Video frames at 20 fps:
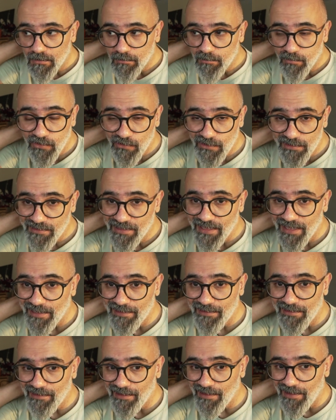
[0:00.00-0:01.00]
point
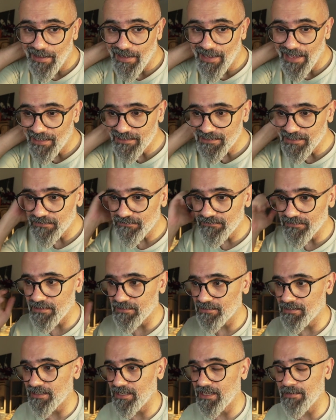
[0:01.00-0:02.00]
that I actually
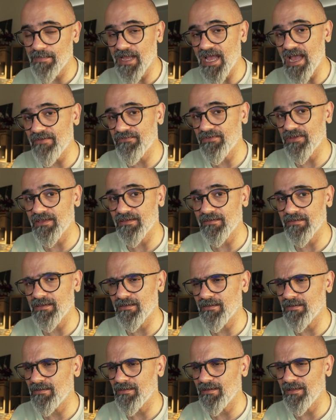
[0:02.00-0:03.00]
felt like I'm having
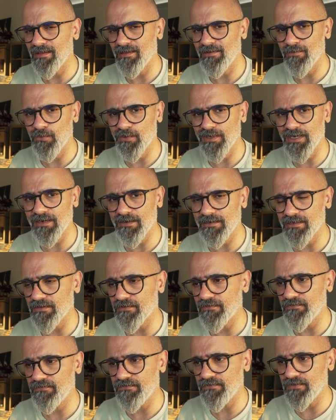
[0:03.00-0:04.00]
a weird
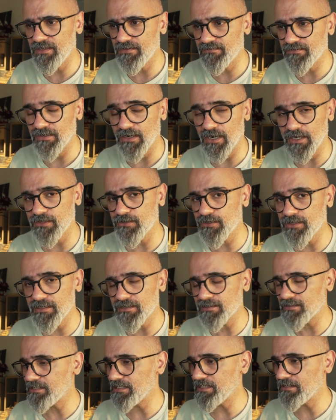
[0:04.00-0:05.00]
fever. I
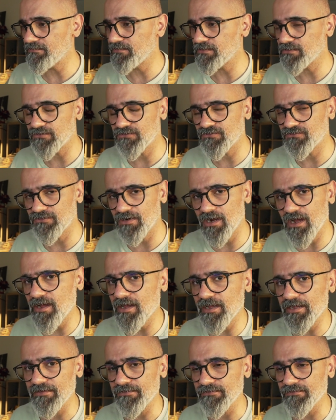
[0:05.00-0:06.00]
couldn't even
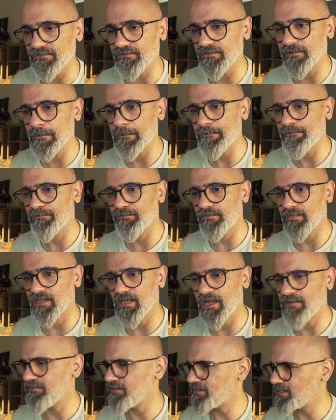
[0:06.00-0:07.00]
drive.
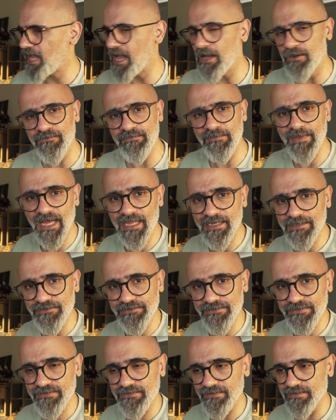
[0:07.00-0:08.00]
I felt out of
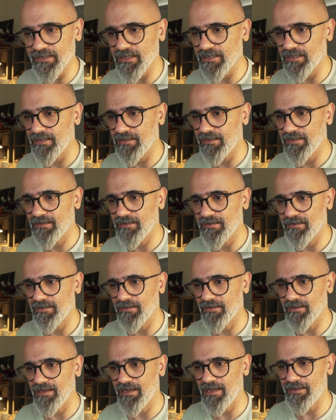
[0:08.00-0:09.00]
balance.
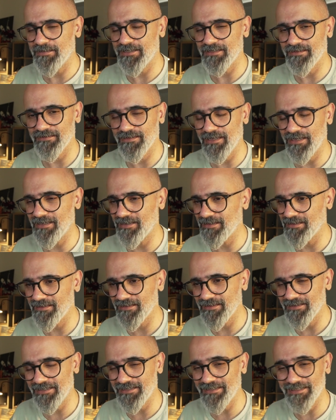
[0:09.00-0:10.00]
I mean,
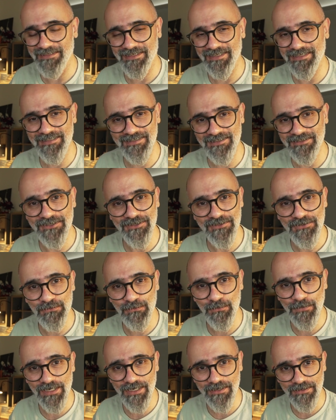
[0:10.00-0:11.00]
it's
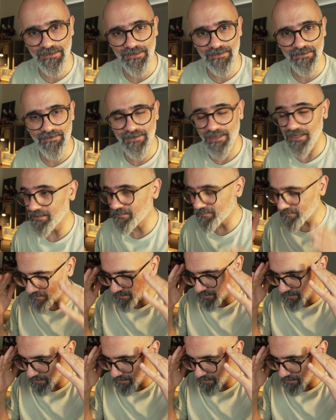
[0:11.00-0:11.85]
just weird. It's